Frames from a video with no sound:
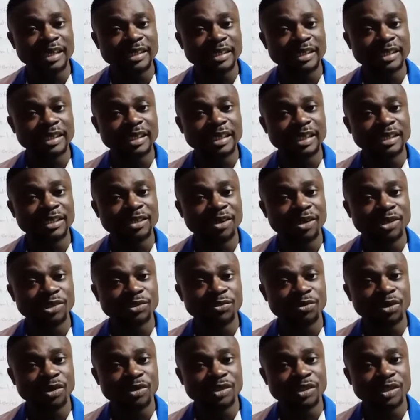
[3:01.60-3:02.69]
it does what?
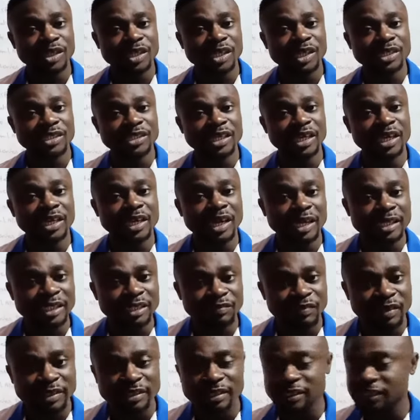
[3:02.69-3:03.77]
It inactivates
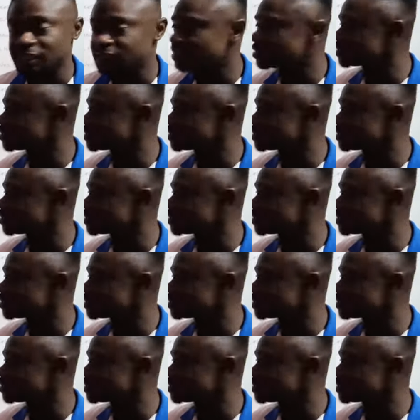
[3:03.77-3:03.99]
it.